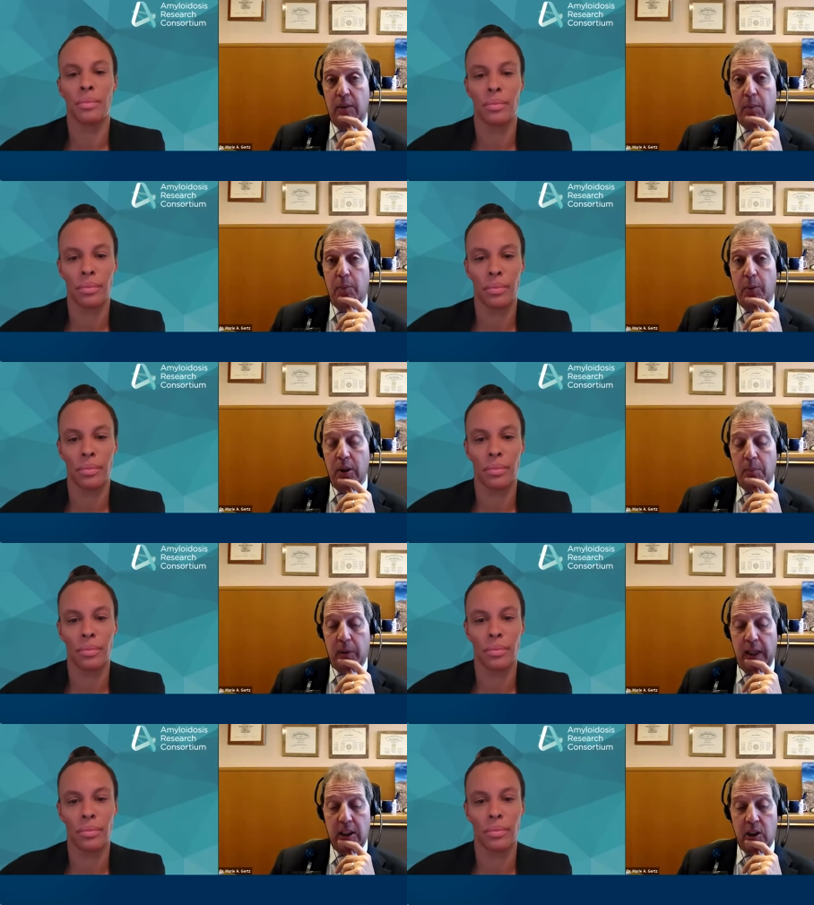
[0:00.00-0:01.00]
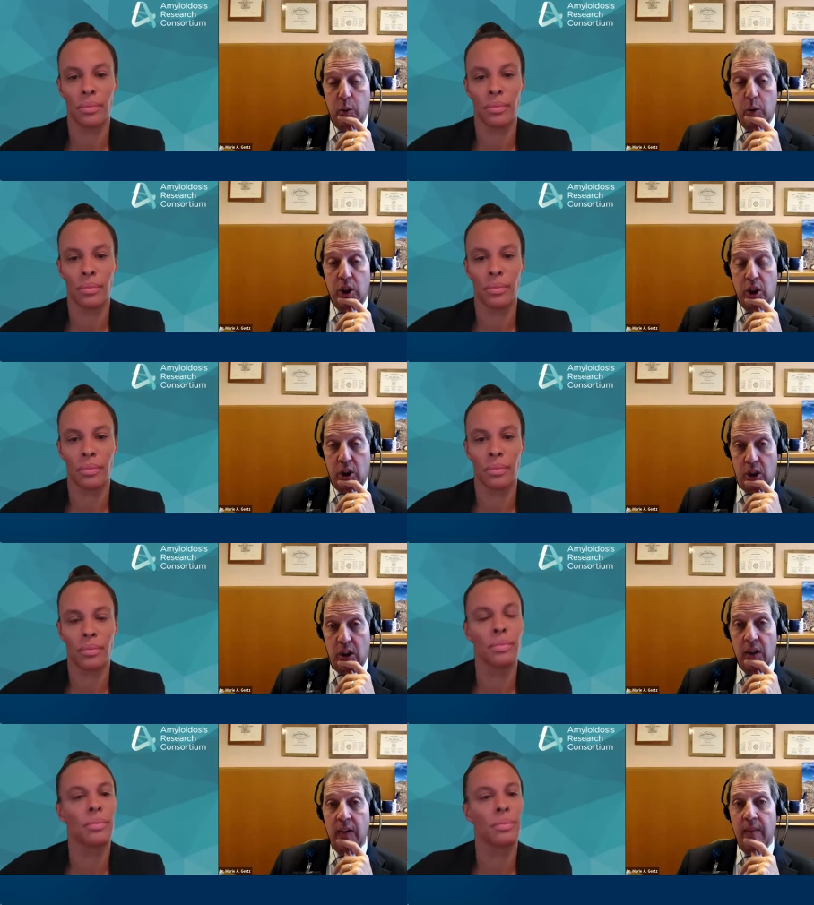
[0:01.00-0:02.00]
Speaker 1: that have been put in place to
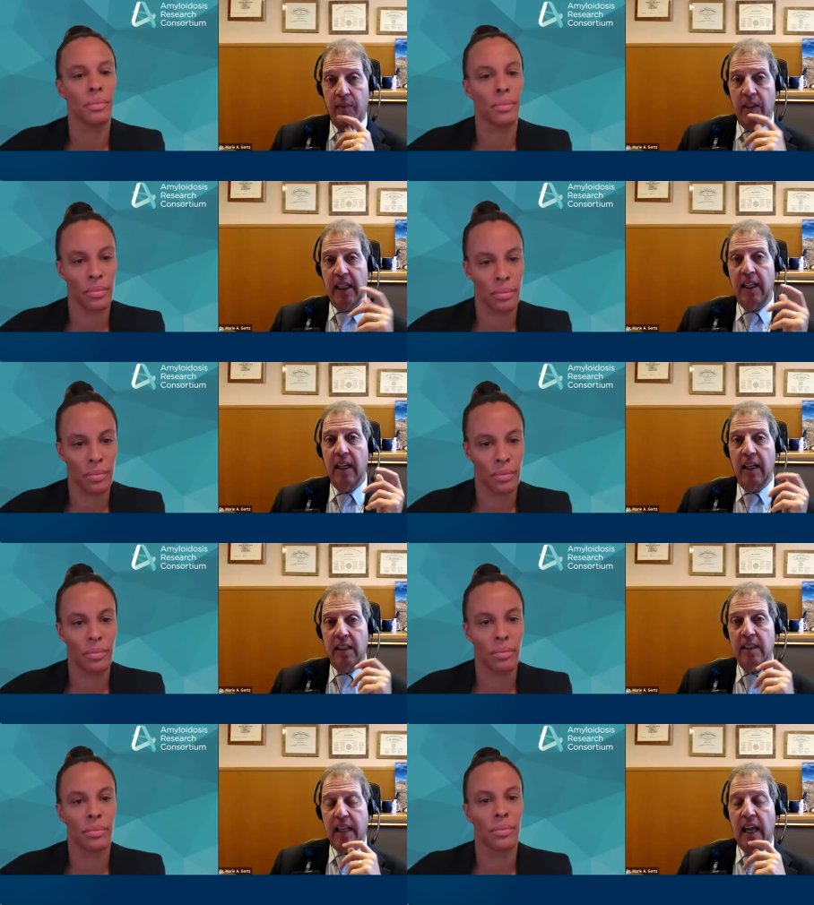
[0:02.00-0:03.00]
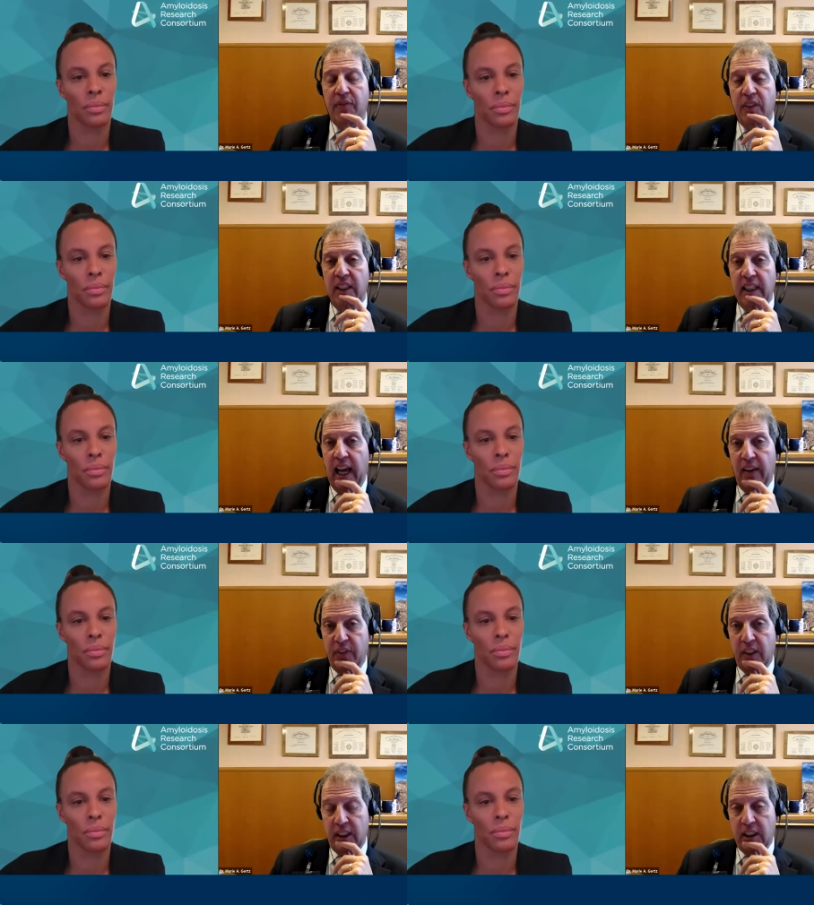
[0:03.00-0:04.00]
ensure the safety and
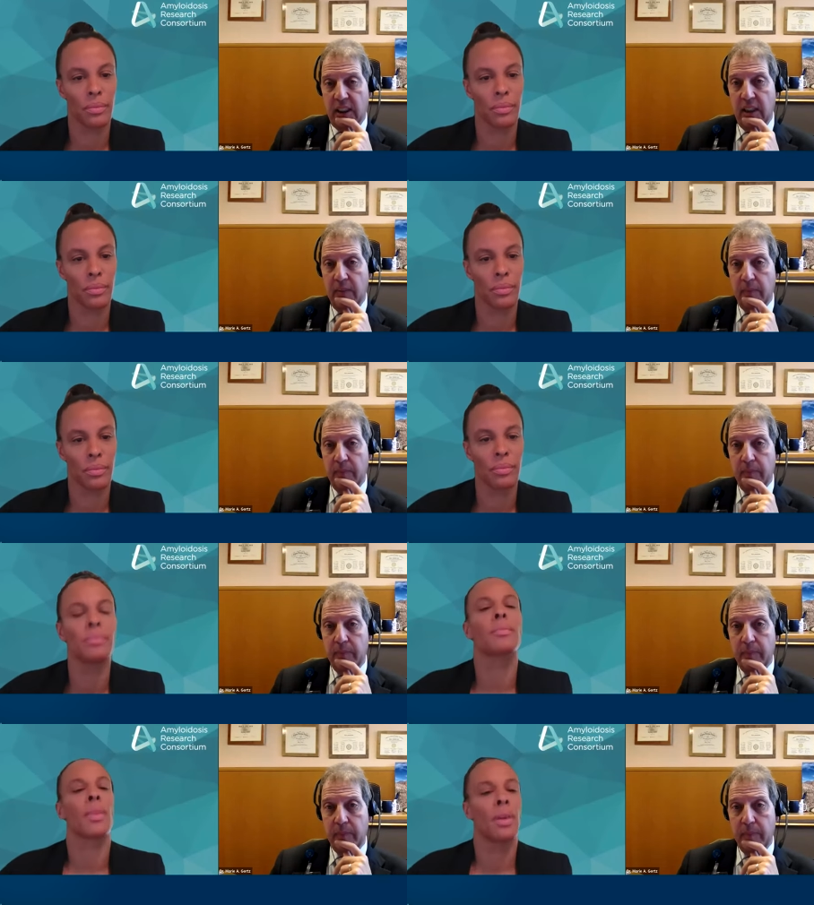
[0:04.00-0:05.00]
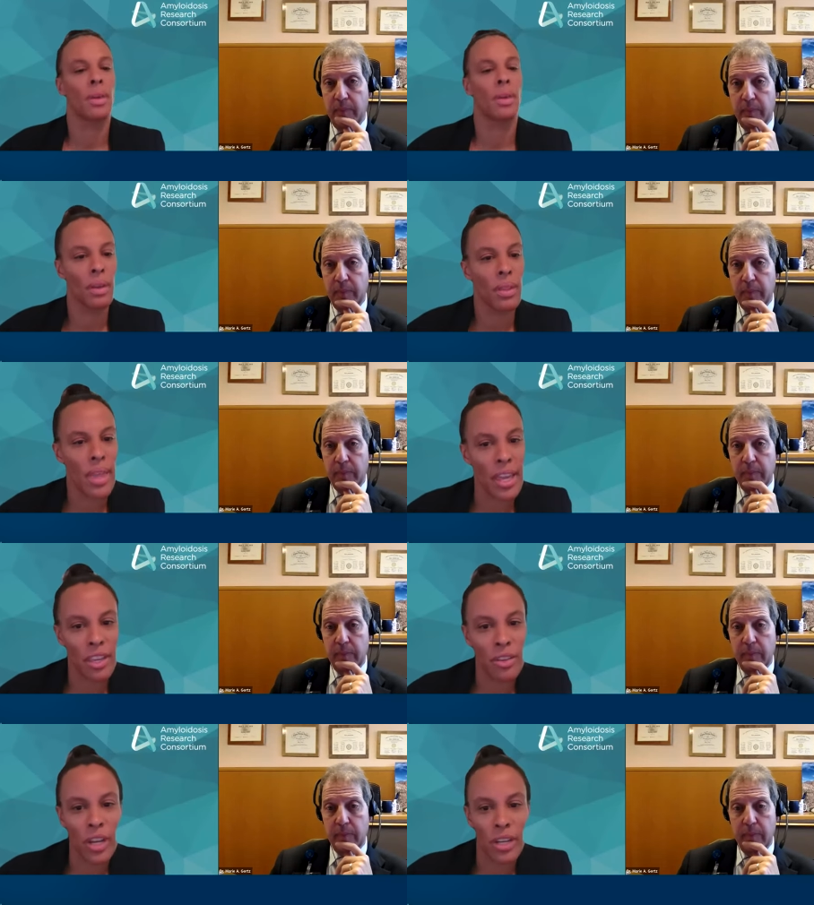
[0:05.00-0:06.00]
efficacy.
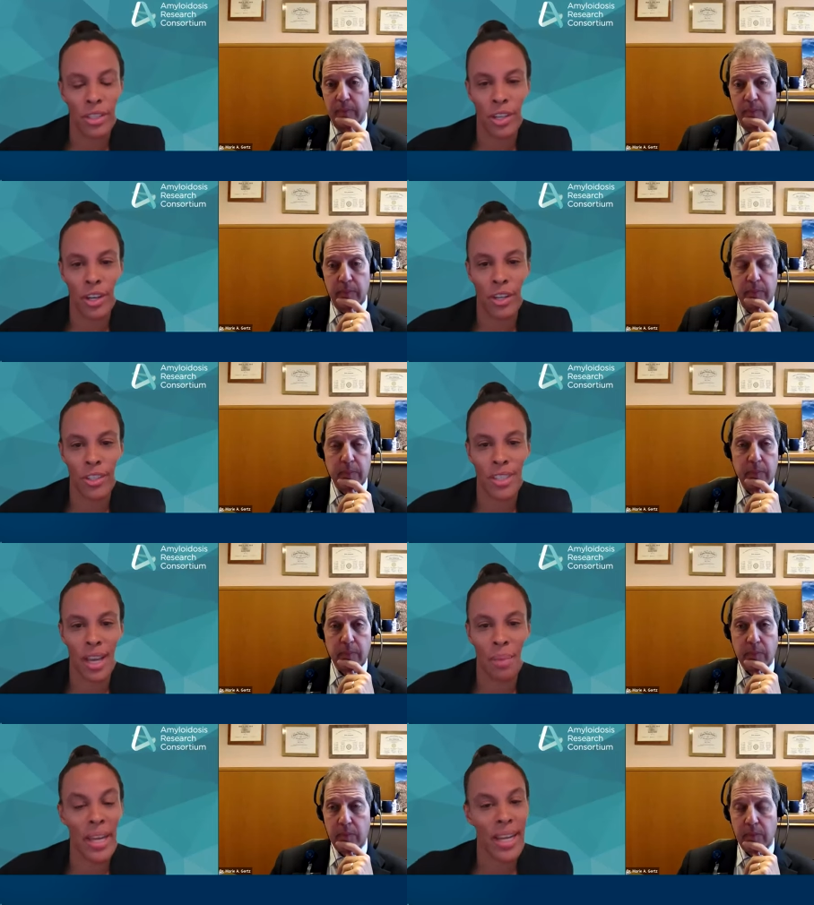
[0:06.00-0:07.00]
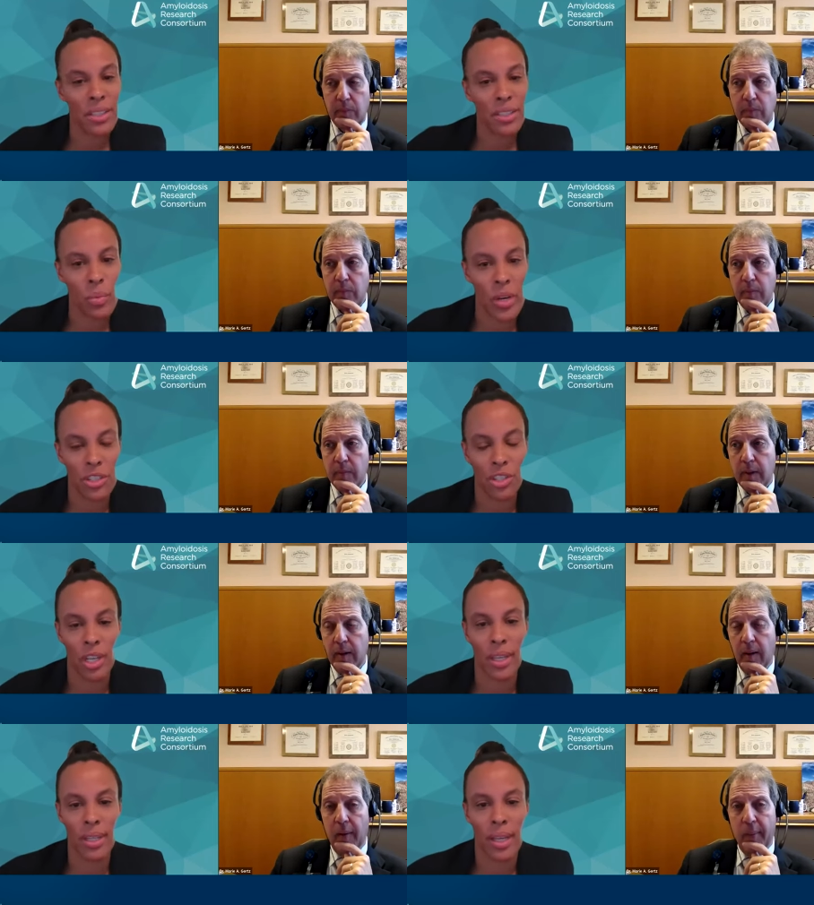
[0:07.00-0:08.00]
Speaker 2: Thank you, Dr. Gertz. Uh, my next
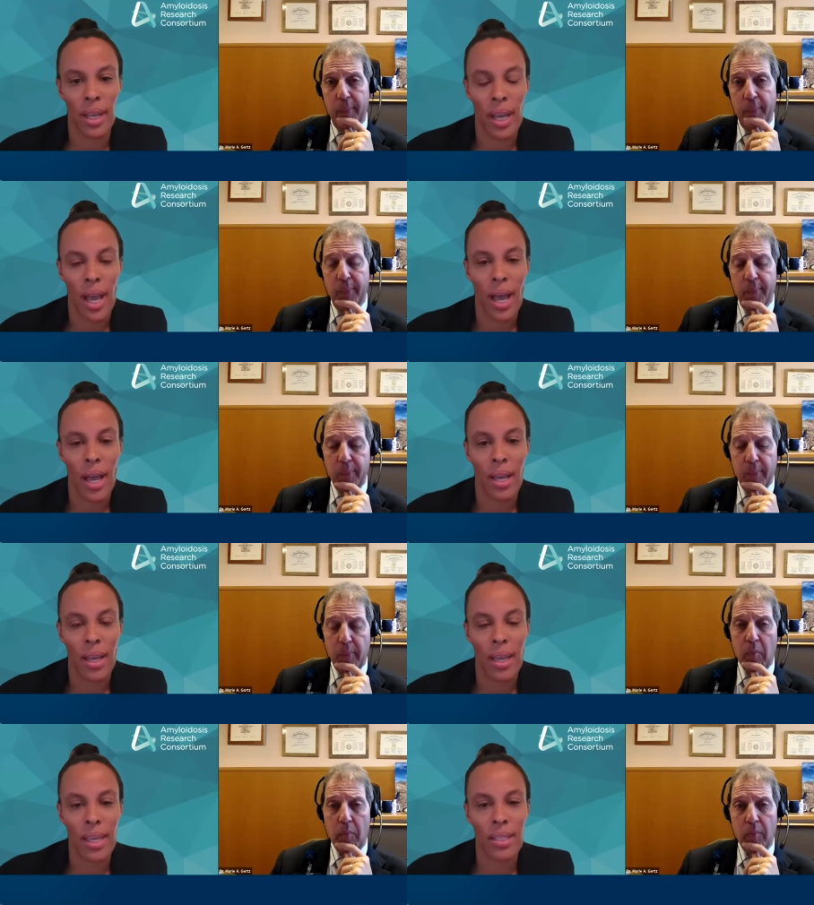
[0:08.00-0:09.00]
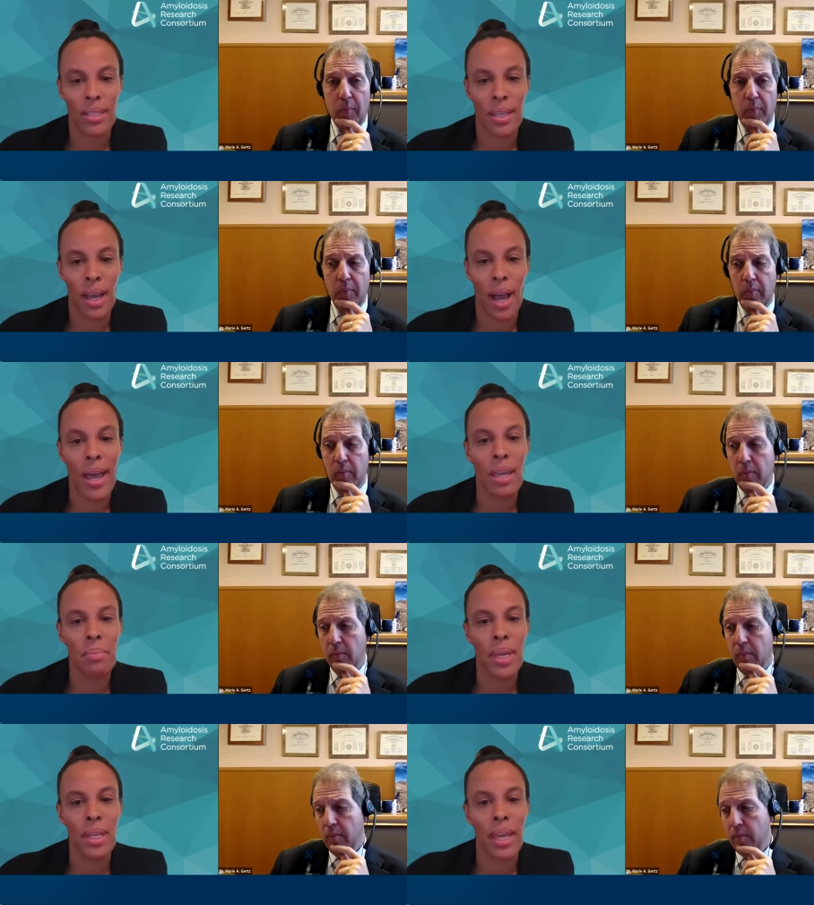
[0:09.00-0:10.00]
question uh, is uh, I
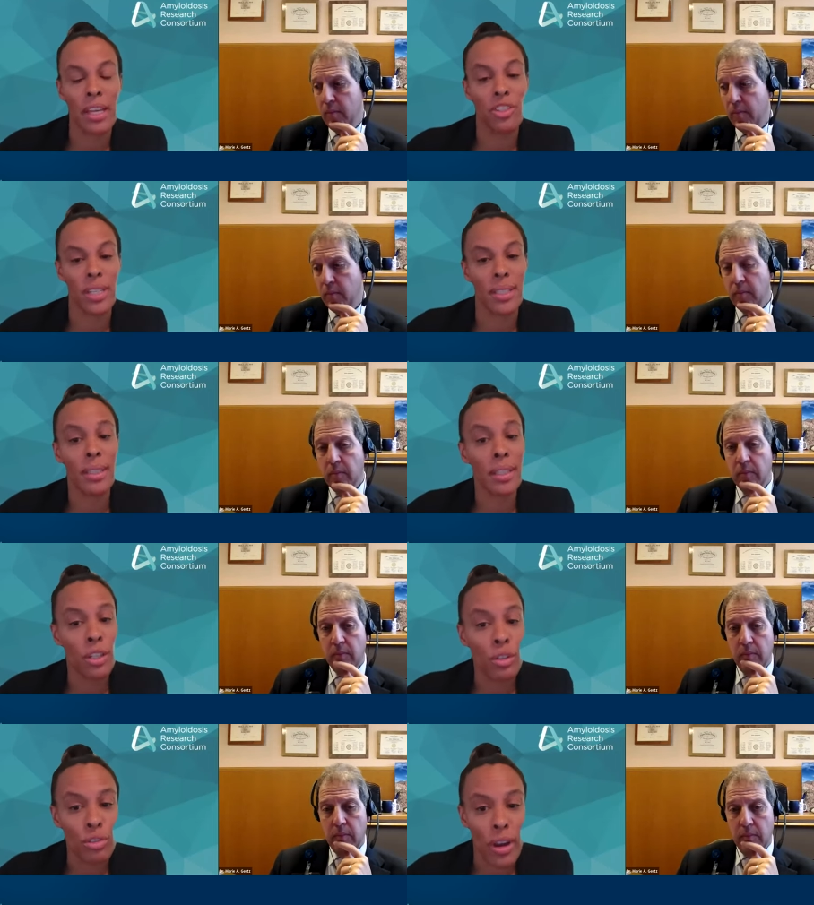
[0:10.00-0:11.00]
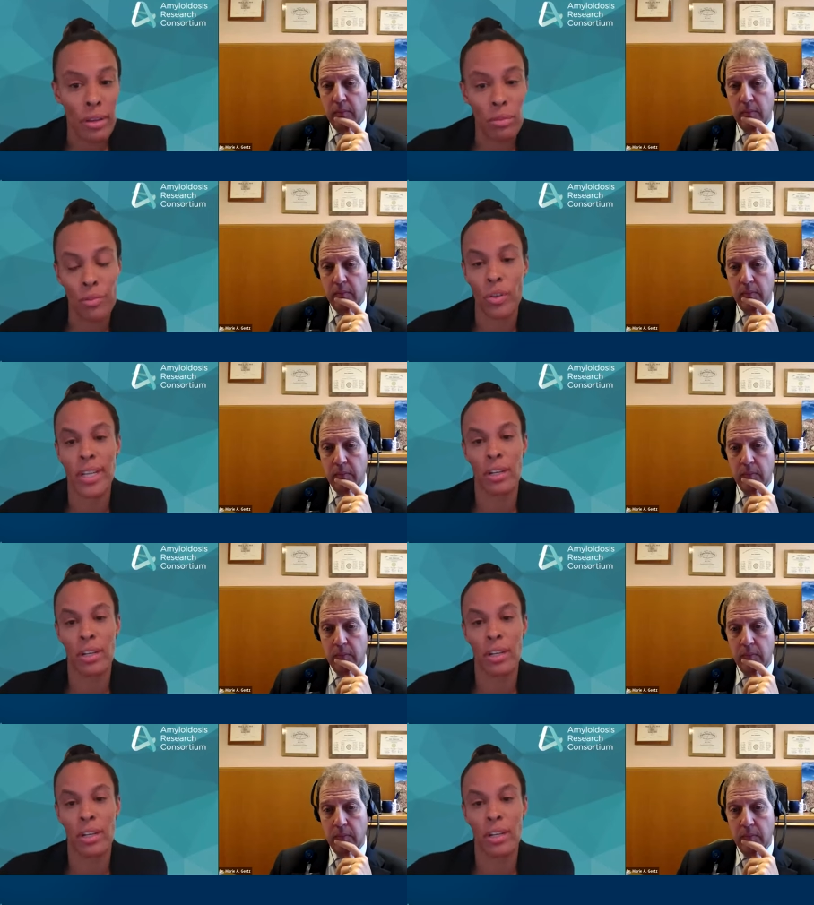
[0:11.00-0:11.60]
am in a Janssen clinical trial for